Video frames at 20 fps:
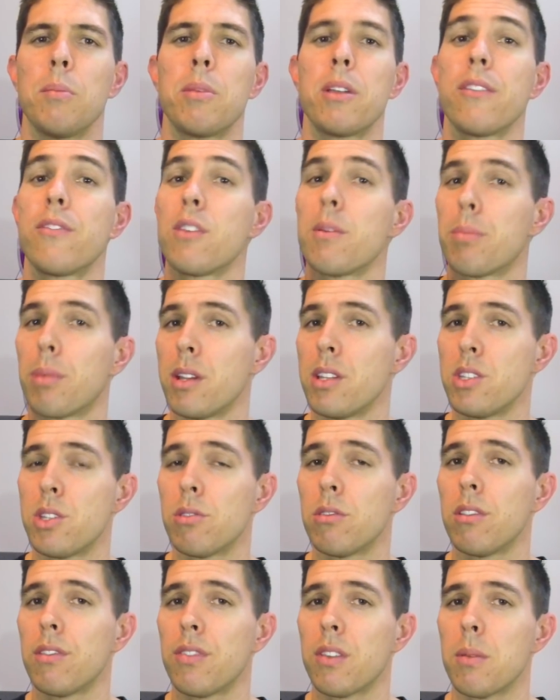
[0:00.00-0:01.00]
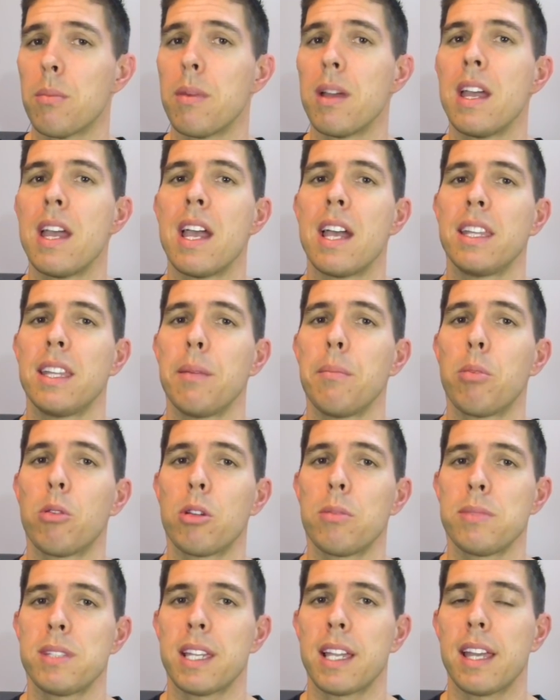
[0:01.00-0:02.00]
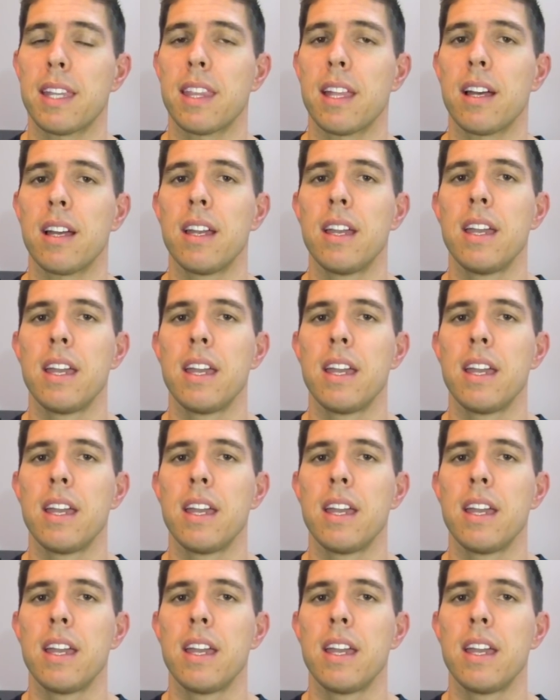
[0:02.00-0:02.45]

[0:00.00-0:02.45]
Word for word: but if you print two of them and then put them together,